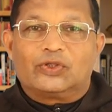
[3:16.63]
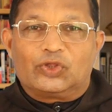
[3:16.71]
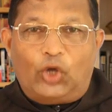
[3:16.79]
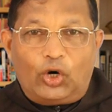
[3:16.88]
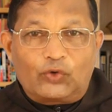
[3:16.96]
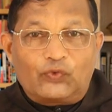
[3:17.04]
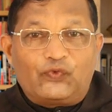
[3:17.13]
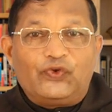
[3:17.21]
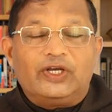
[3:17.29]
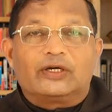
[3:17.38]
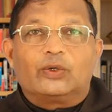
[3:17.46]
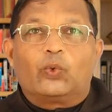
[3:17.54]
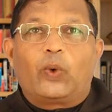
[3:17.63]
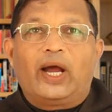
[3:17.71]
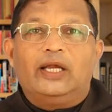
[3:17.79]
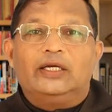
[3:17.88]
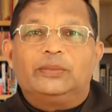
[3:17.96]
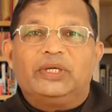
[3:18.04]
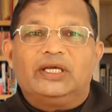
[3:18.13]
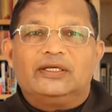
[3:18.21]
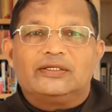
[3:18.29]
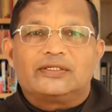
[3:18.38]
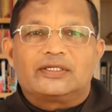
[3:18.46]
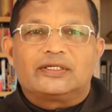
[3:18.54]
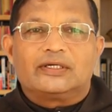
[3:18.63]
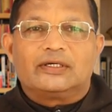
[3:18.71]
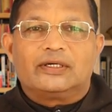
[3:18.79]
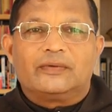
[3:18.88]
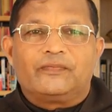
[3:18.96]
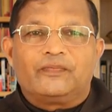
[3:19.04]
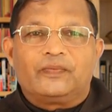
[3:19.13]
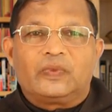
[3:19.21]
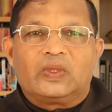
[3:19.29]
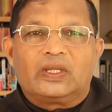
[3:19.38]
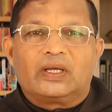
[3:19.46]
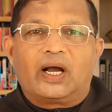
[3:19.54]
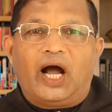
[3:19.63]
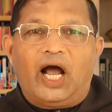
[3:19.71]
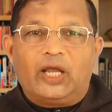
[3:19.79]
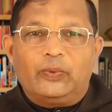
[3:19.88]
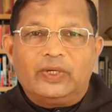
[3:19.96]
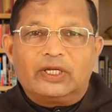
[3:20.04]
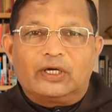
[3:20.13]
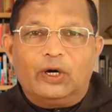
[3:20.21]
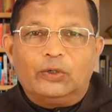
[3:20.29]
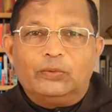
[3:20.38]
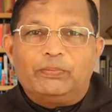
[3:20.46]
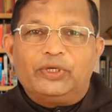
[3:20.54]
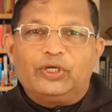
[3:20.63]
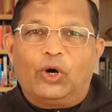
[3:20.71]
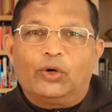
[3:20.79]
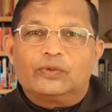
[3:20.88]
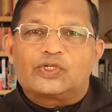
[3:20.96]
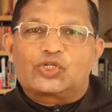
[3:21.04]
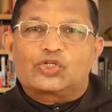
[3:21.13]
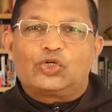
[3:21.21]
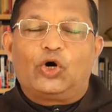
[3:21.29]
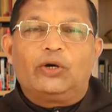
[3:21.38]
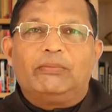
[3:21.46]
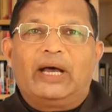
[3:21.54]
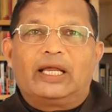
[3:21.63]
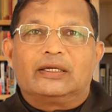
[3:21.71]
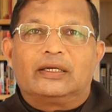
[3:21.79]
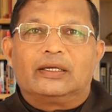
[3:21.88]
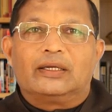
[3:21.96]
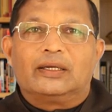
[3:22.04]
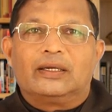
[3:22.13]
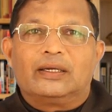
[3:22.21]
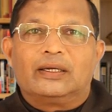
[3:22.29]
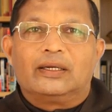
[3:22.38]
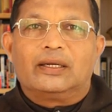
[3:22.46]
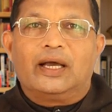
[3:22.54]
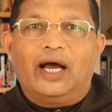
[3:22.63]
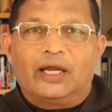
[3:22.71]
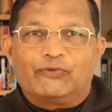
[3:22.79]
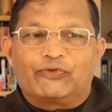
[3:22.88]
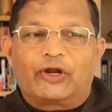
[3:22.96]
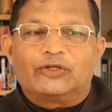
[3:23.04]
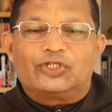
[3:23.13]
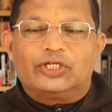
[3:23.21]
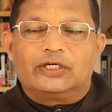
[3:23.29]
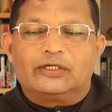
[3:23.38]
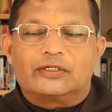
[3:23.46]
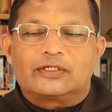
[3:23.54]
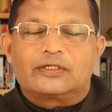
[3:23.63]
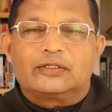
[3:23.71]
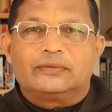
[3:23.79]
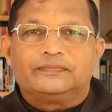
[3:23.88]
nor fear wild beasts. I will go beyond strong men and frontiers.